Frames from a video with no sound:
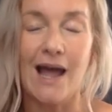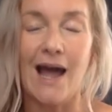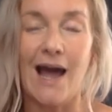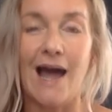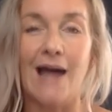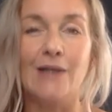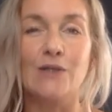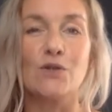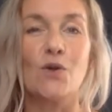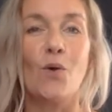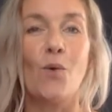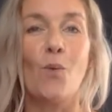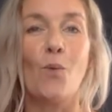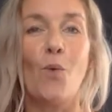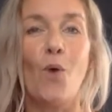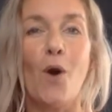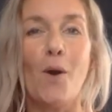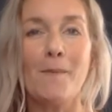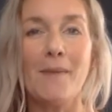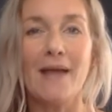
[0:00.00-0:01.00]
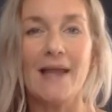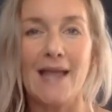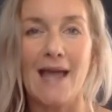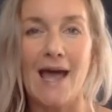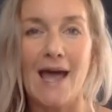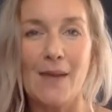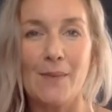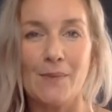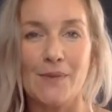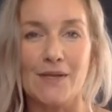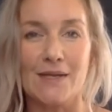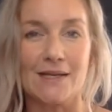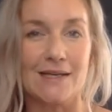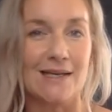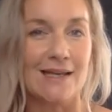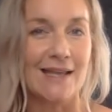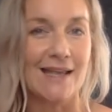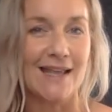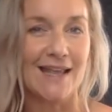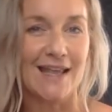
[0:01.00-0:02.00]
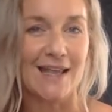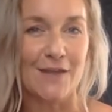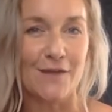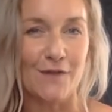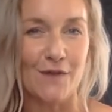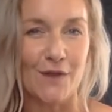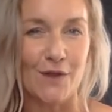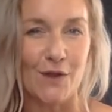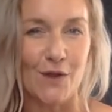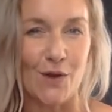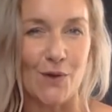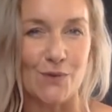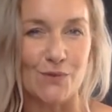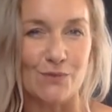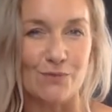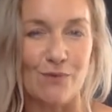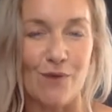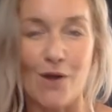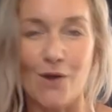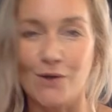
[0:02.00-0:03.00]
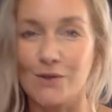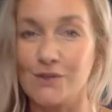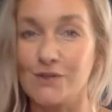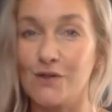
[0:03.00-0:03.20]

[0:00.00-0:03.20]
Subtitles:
and what might happen if it goes wrong.